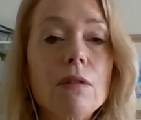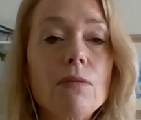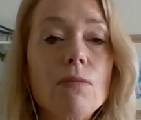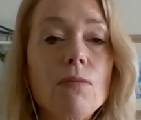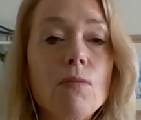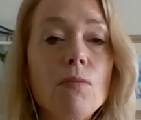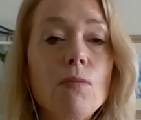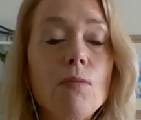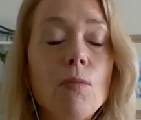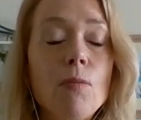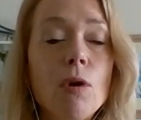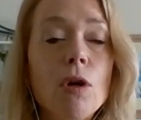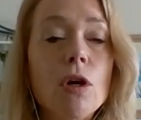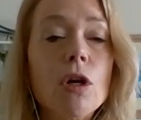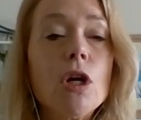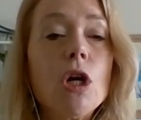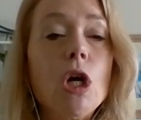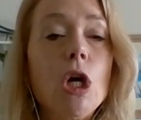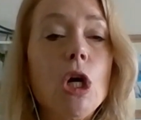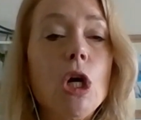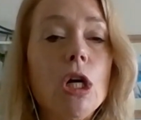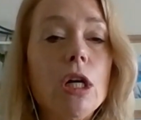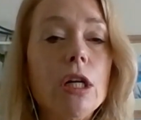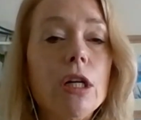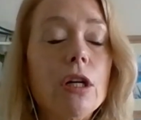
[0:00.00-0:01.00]
work
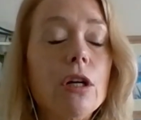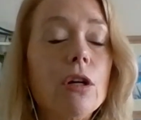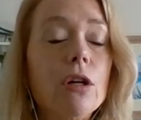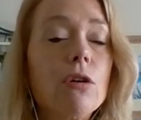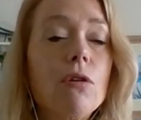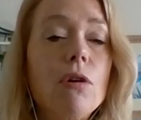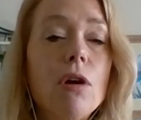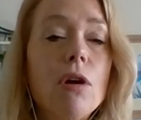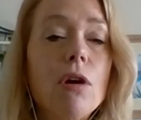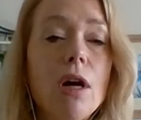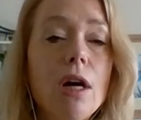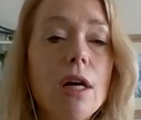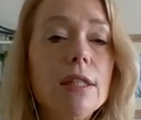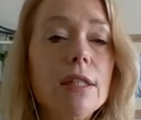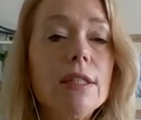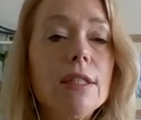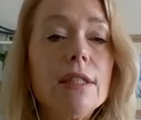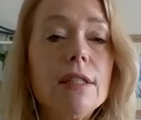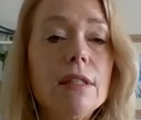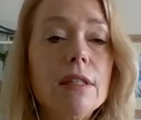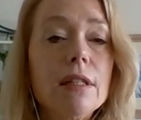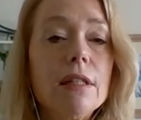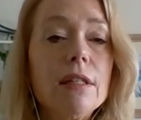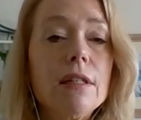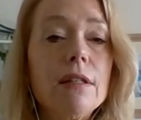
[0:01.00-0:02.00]
on
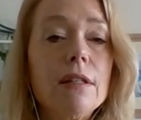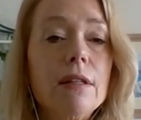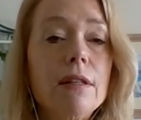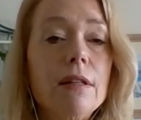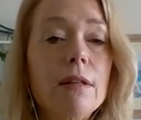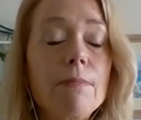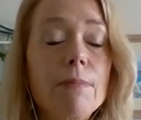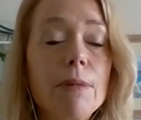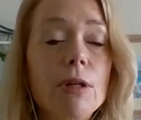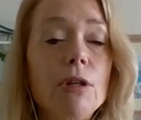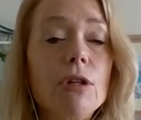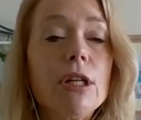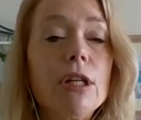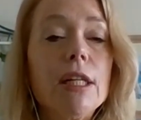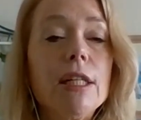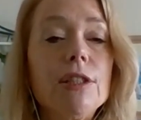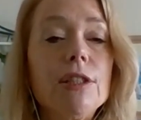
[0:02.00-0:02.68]
across the Milken